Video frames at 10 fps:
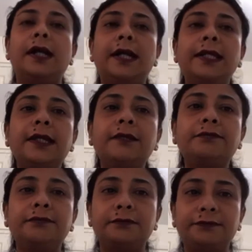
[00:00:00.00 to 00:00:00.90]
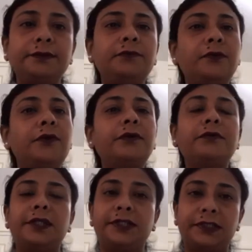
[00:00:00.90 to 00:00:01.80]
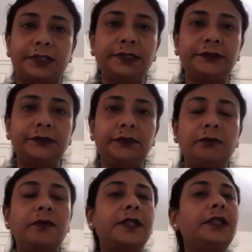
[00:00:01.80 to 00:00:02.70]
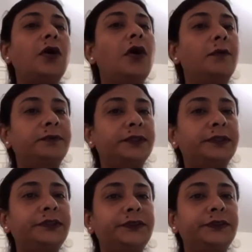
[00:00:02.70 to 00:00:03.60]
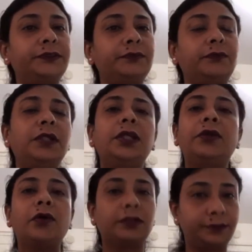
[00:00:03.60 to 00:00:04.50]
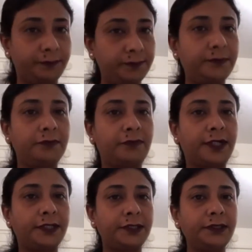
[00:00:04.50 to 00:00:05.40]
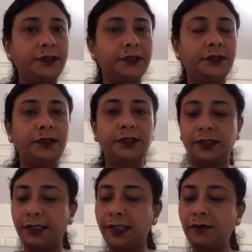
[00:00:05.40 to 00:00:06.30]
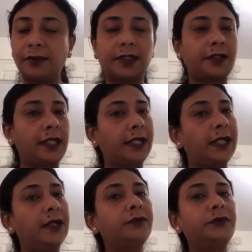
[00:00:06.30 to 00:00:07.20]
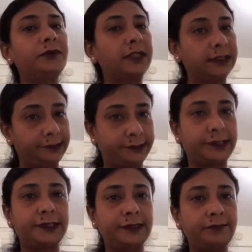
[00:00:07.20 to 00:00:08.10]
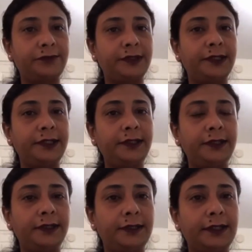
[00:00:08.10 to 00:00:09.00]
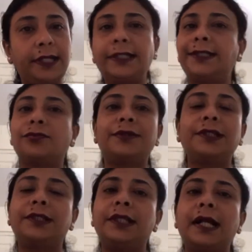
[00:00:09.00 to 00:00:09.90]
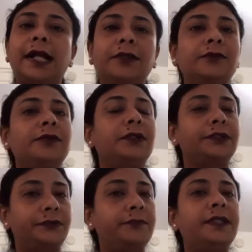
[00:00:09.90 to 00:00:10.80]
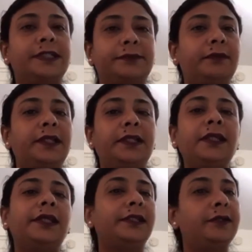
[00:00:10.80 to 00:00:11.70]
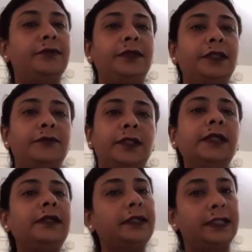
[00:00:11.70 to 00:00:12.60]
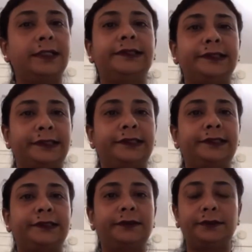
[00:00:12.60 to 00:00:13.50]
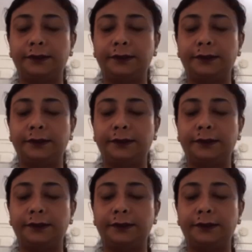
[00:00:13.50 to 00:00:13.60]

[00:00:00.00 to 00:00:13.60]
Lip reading: I have few more questions where the options will not be provided. You are allowed to answer them freely, and definitely I would also be explaining and giving you the answers.